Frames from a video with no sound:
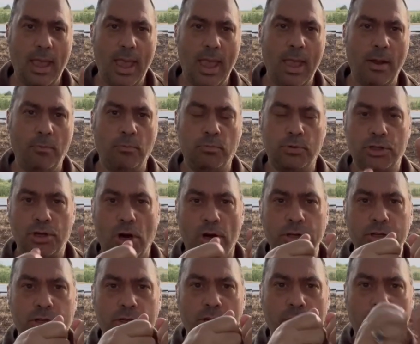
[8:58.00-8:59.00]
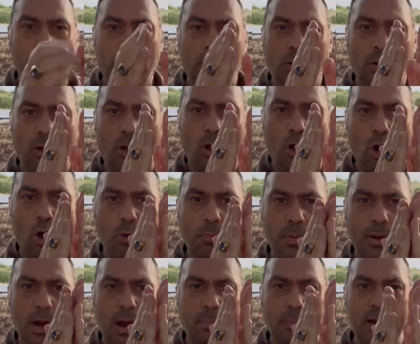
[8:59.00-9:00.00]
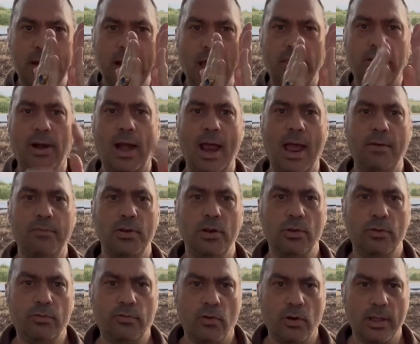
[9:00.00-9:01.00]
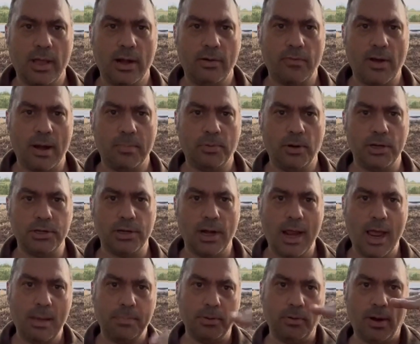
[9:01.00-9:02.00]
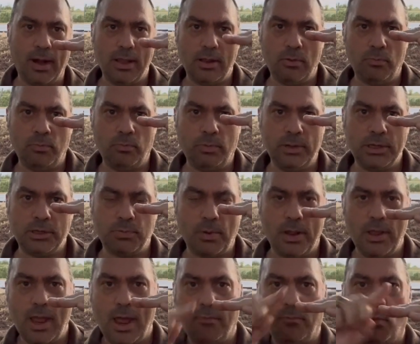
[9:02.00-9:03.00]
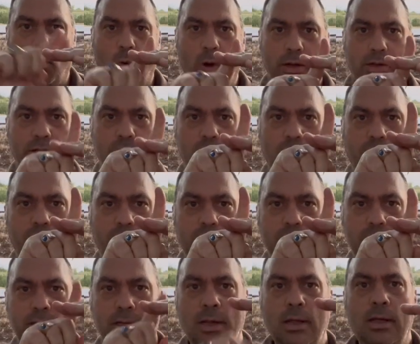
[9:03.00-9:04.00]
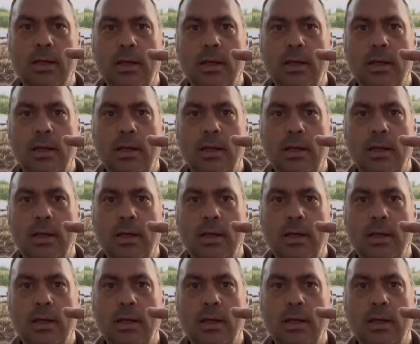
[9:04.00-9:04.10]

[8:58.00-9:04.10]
it starts to open up another avenue for that evaporation to happen, right? This way you have one surface